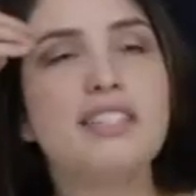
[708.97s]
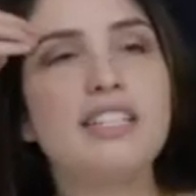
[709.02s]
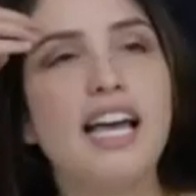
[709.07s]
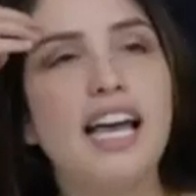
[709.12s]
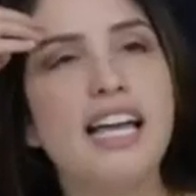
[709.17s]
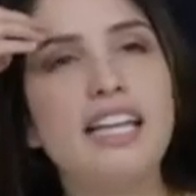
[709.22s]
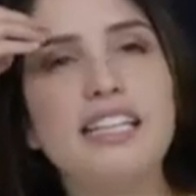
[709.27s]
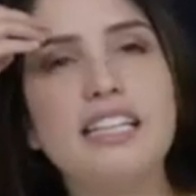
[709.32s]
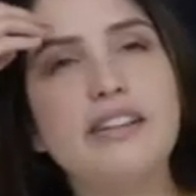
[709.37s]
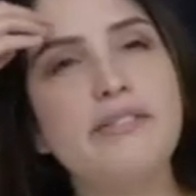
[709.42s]

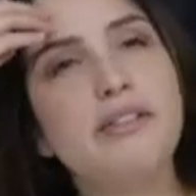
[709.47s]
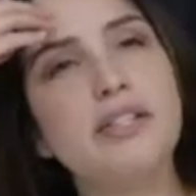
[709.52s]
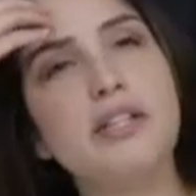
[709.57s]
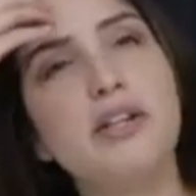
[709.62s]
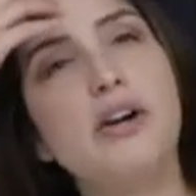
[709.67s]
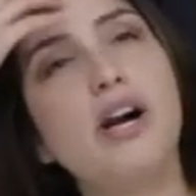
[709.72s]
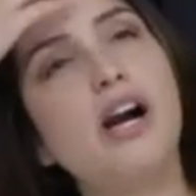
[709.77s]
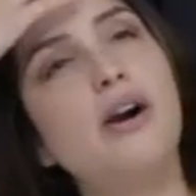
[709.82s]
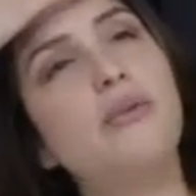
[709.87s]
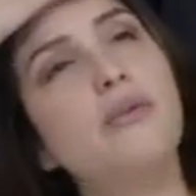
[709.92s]
I never
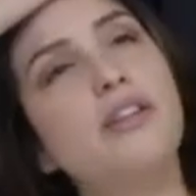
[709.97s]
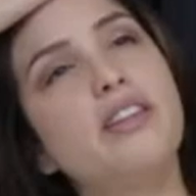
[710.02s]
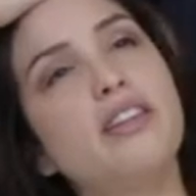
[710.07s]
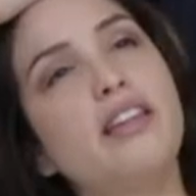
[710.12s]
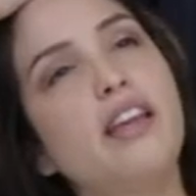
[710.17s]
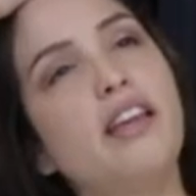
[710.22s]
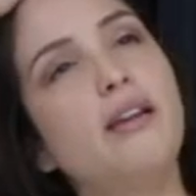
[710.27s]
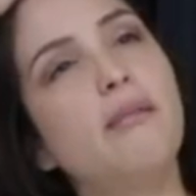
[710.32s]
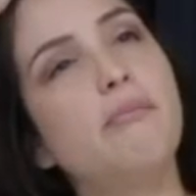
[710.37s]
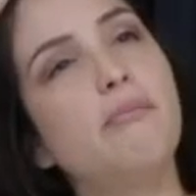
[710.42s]
go out with
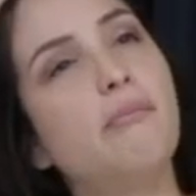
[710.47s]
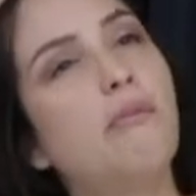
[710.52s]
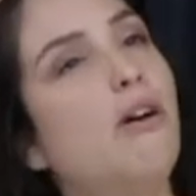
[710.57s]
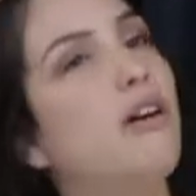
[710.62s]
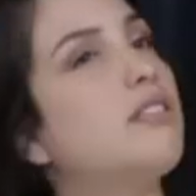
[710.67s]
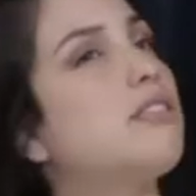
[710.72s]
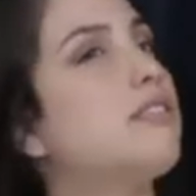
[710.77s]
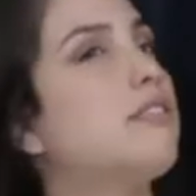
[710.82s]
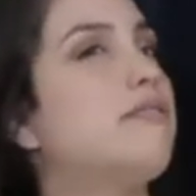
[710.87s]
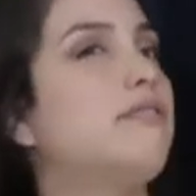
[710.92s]

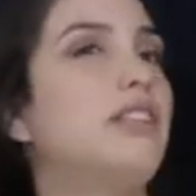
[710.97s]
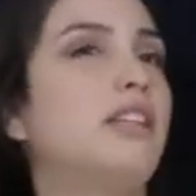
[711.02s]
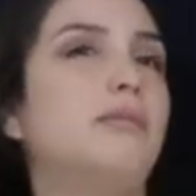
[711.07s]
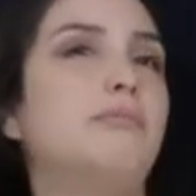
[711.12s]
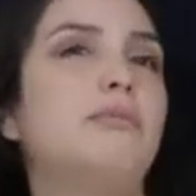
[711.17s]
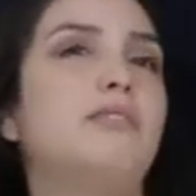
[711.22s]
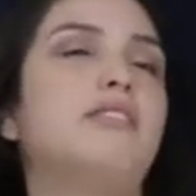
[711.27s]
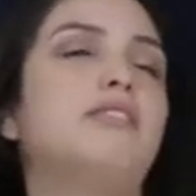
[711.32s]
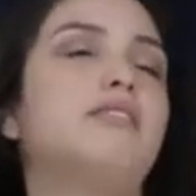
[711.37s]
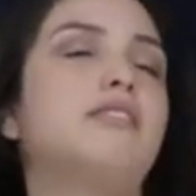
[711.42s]
most of them
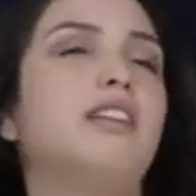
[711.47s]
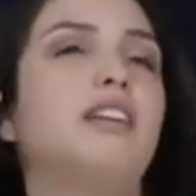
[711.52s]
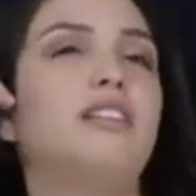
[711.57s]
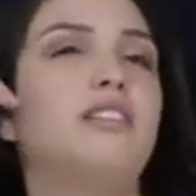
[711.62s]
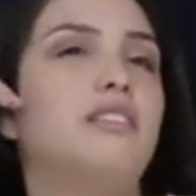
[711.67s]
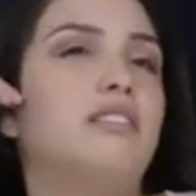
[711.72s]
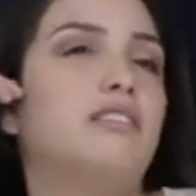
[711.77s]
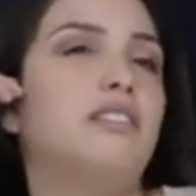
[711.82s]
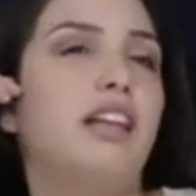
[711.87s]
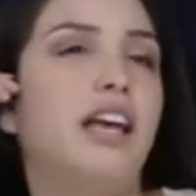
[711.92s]
because I
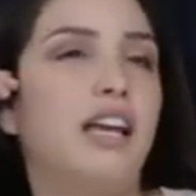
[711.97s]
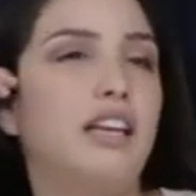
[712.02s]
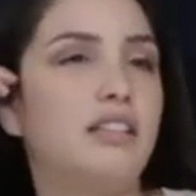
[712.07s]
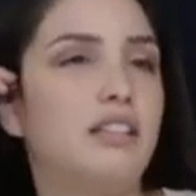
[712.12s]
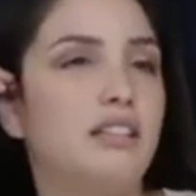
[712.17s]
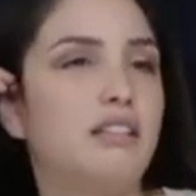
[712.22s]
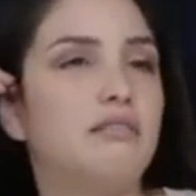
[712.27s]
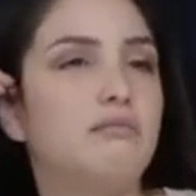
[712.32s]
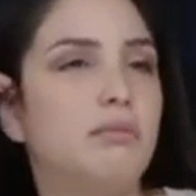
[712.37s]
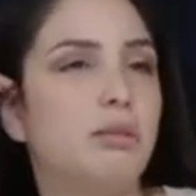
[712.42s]
don't like
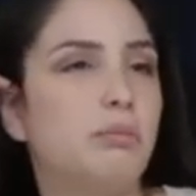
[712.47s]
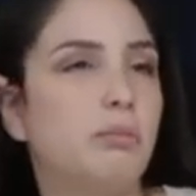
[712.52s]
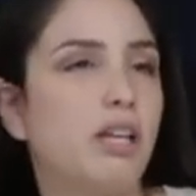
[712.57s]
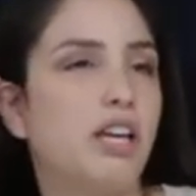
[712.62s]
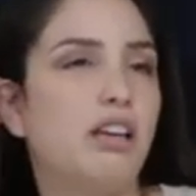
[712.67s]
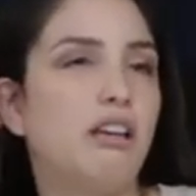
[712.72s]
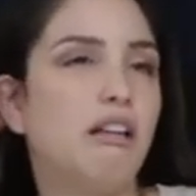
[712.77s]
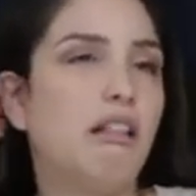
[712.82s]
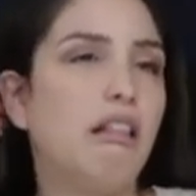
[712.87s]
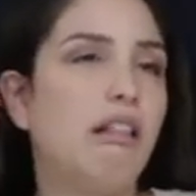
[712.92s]
them. I'm
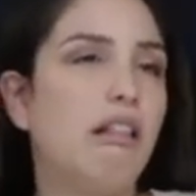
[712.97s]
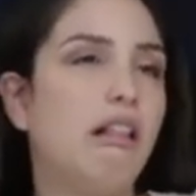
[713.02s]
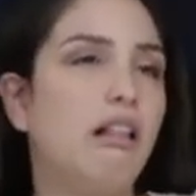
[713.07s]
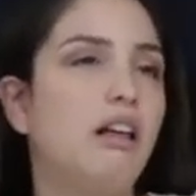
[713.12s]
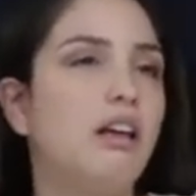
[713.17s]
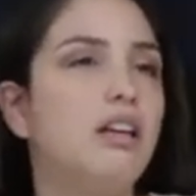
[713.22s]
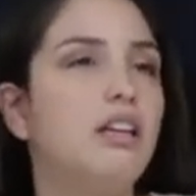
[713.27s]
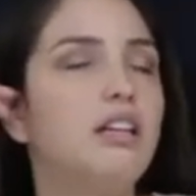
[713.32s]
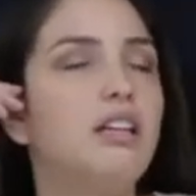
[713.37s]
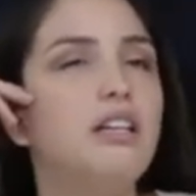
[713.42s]
like, oh.
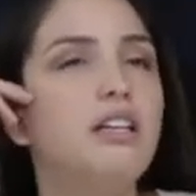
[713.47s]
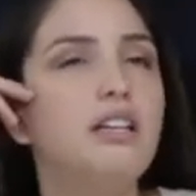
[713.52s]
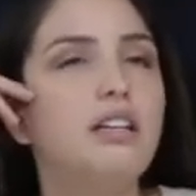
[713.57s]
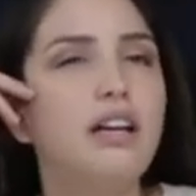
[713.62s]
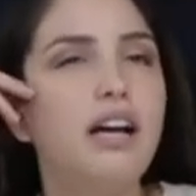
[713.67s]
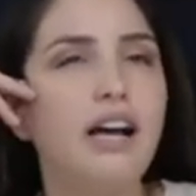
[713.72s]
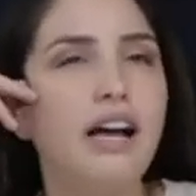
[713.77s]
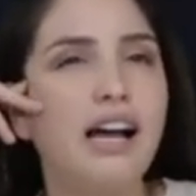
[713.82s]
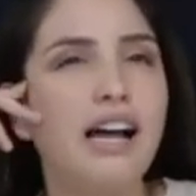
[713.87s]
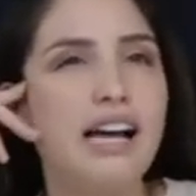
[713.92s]

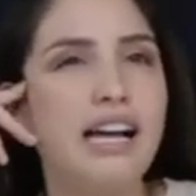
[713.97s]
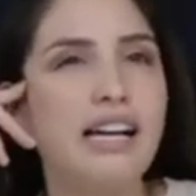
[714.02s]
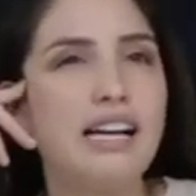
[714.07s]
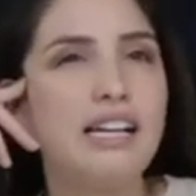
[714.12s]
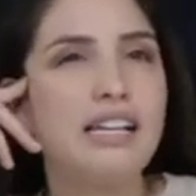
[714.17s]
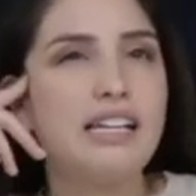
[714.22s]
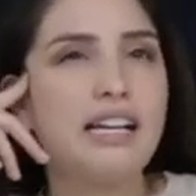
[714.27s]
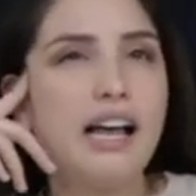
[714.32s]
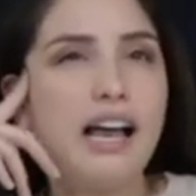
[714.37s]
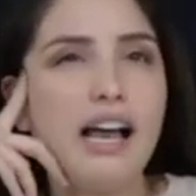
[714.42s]

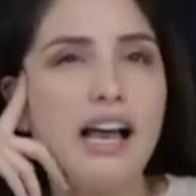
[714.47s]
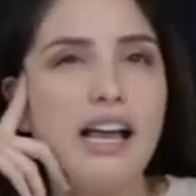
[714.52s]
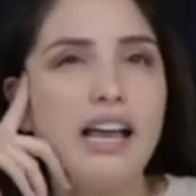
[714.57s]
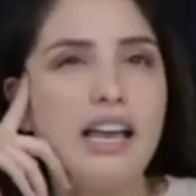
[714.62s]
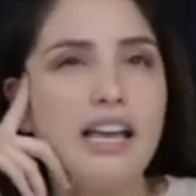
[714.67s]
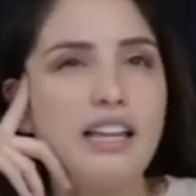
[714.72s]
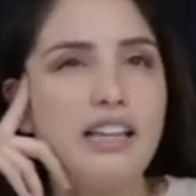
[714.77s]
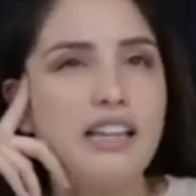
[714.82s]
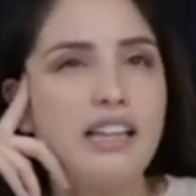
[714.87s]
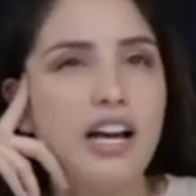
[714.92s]

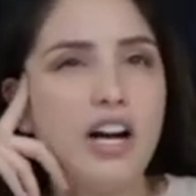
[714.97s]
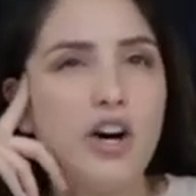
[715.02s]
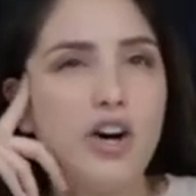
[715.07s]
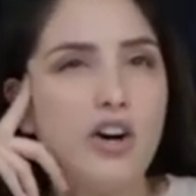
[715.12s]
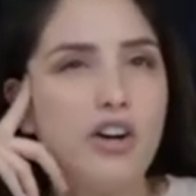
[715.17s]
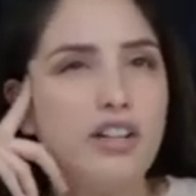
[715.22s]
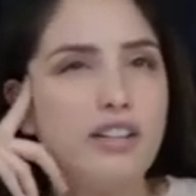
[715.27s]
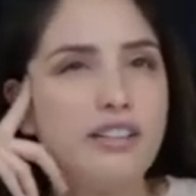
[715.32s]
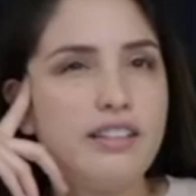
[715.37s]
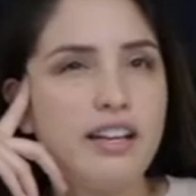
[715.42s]
And the
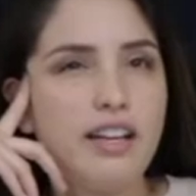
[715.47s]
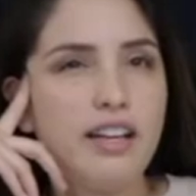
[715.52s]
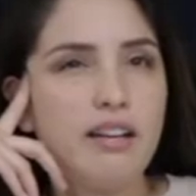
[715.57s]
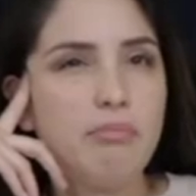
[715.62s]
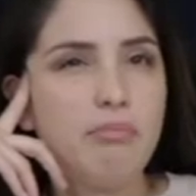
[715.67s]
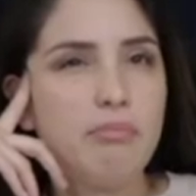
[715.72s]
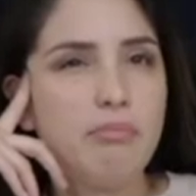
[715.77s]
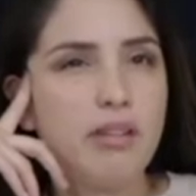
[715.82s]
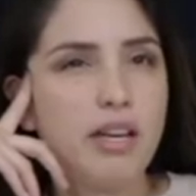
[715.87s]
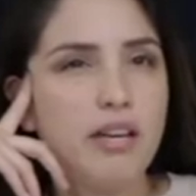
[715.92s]
whole time
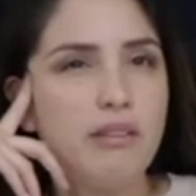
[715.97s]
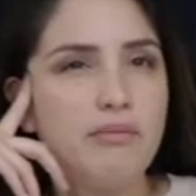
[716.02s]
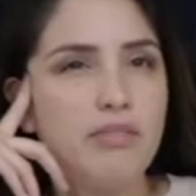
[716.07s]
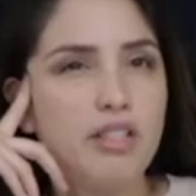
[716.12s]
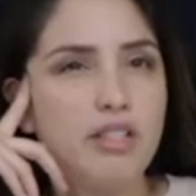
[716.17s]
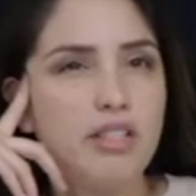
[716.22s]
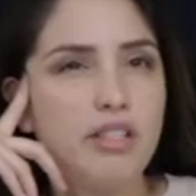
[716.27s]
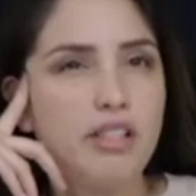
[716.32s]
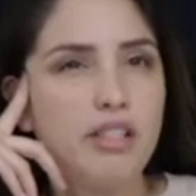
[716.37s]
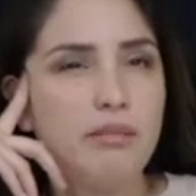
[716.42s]
I've
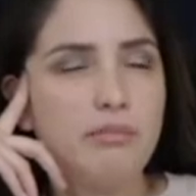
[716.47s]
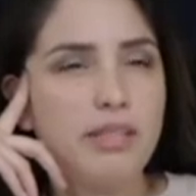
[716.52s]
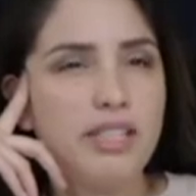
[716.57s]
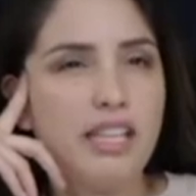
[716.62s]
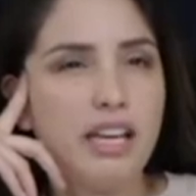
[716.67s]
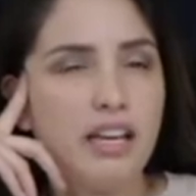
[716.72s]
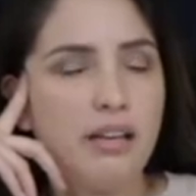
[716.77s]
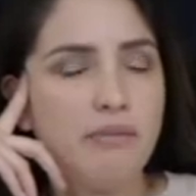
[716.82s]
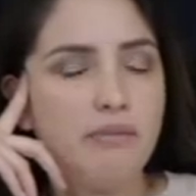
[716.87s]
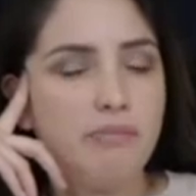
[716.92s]
done
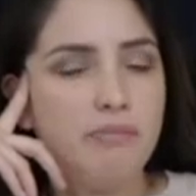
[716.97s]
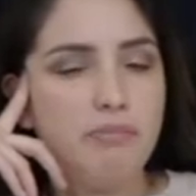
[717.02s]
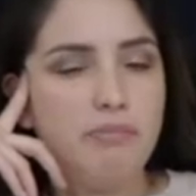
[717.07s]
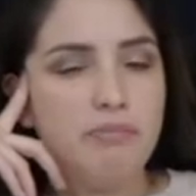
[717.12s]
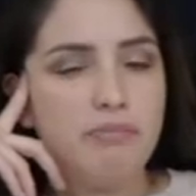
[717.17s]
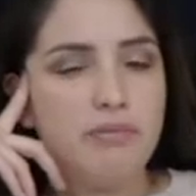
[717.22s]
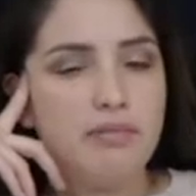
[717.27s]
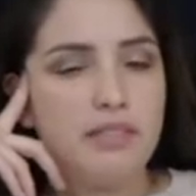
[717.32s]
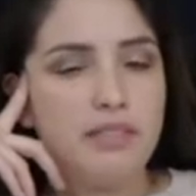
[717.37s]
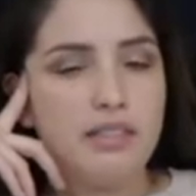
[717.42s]
comedy, I,
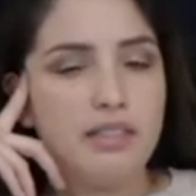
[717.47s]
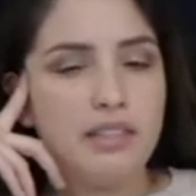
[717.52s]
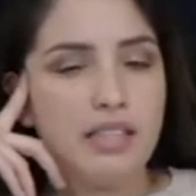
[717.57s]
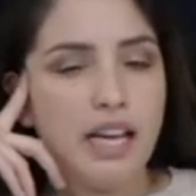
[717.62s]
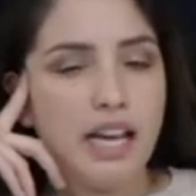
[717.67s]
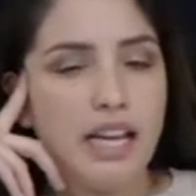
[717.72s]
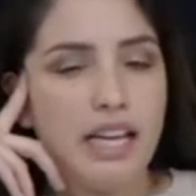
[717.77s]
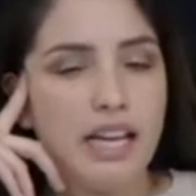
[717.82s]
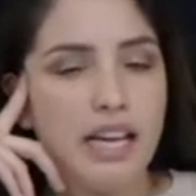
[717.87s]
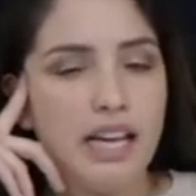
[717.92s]

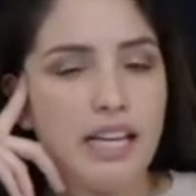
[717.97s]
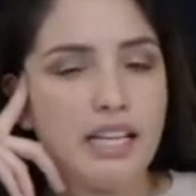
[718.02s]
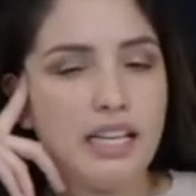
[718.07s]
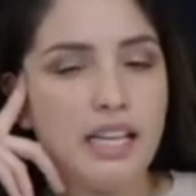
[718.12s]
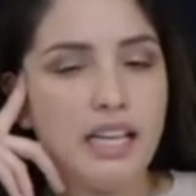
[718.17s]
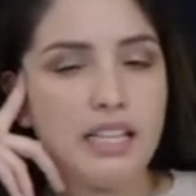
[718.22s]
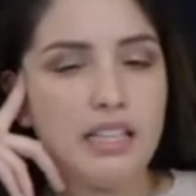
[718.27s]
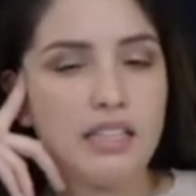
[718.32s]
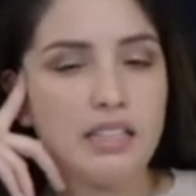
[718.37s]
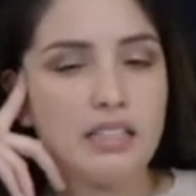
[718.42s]
I like
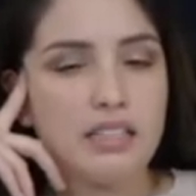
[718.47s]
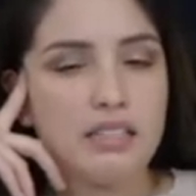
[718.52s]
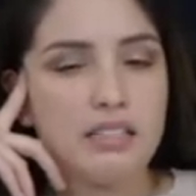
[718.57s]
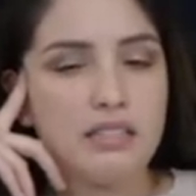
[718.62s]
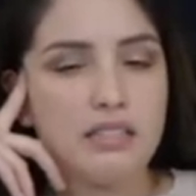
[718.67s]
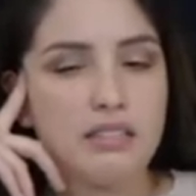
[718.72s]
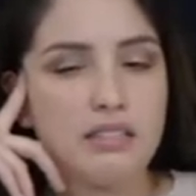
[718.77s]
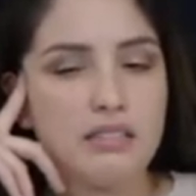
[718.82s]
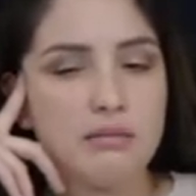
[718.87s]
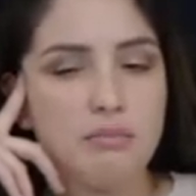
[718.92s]
like
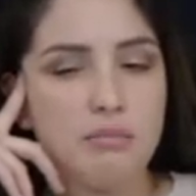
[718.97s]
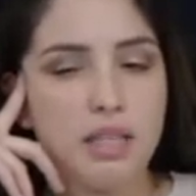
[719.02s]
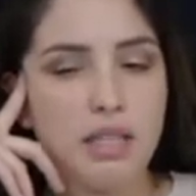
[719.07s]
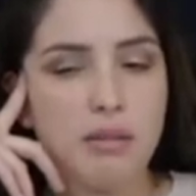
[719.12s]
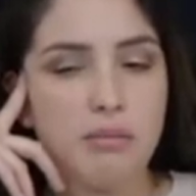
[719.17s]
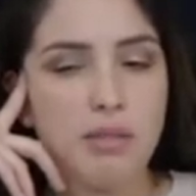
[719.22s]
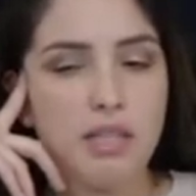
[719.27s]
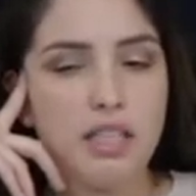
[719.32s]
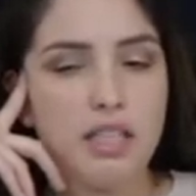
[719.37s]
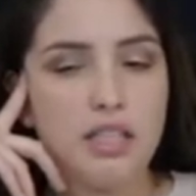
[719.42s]

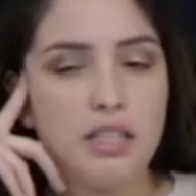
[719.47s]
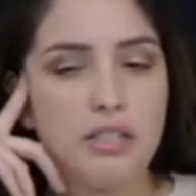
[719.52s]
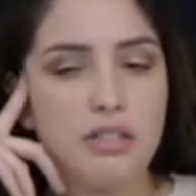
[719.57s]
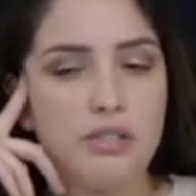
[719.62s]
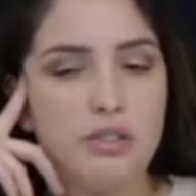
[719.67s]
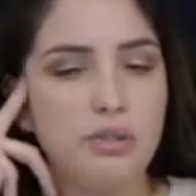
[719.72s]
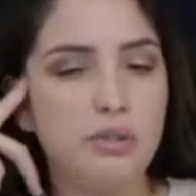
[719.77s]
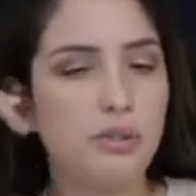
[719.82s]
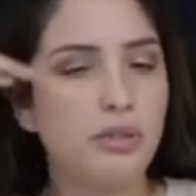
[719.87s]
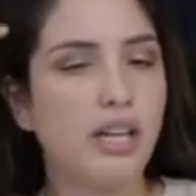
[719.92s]
maybe
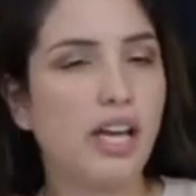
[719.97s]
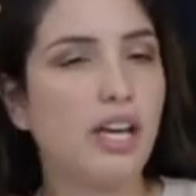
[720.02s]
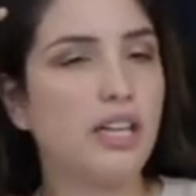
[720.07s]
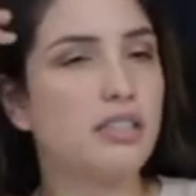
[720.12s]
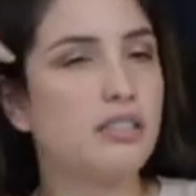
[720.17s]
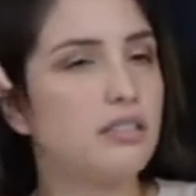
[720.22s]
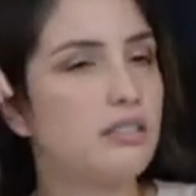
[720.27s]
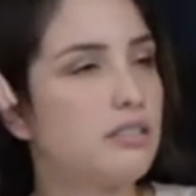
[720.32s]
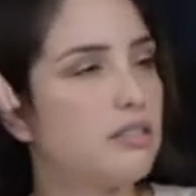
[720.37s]
two guys.